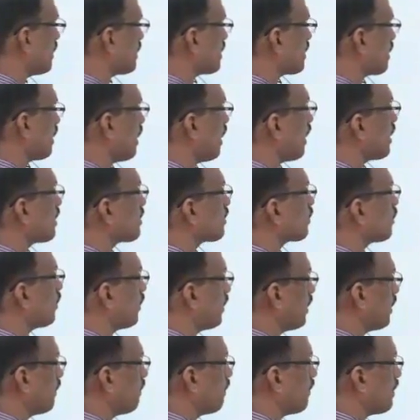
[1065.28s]
this R
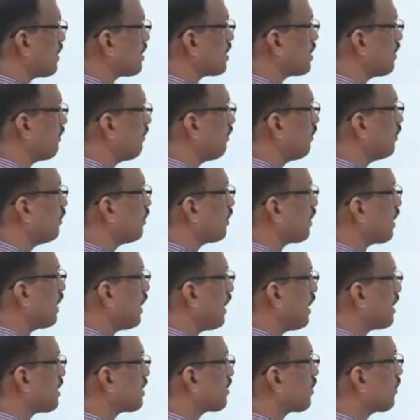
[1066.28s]
square plus the
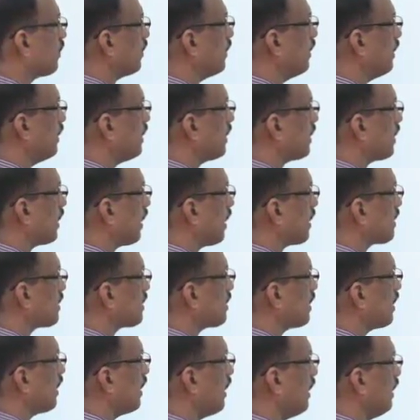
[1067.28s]
4R squared
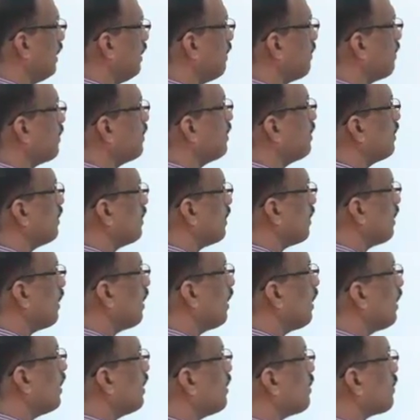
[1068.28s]
cos A
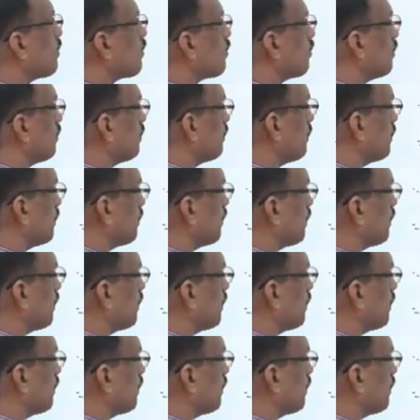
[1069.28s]
into